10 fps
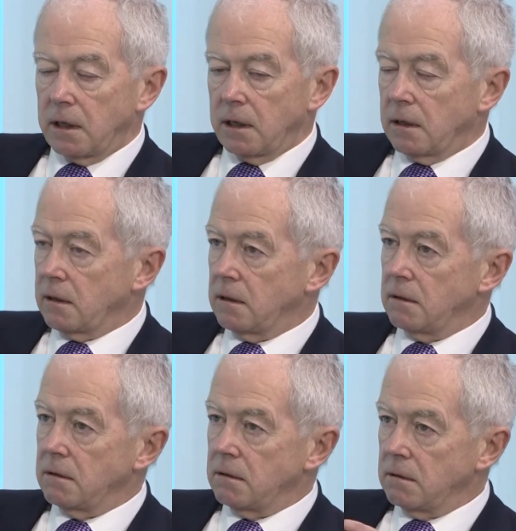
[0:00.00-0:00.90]
the
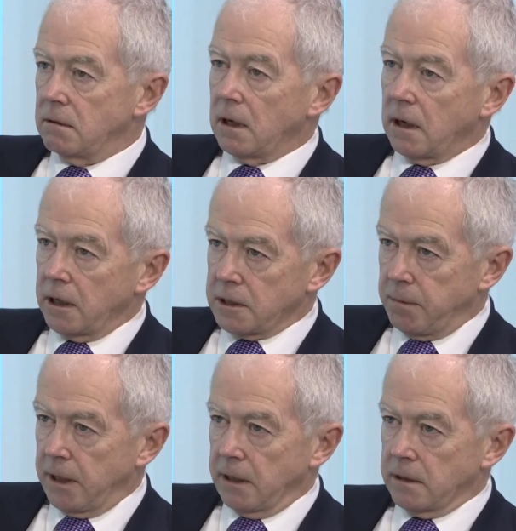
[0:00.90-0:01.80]

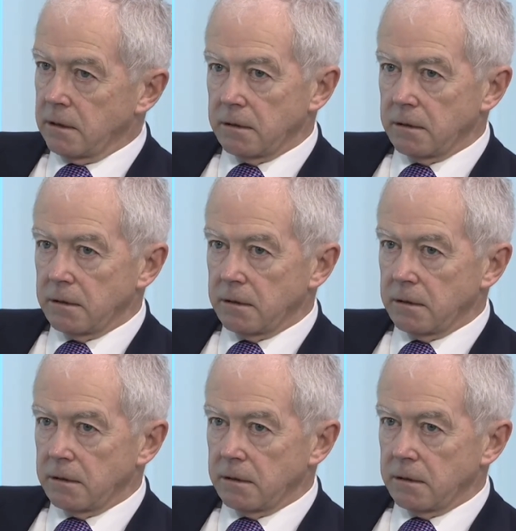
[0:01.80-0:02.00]
ISB is.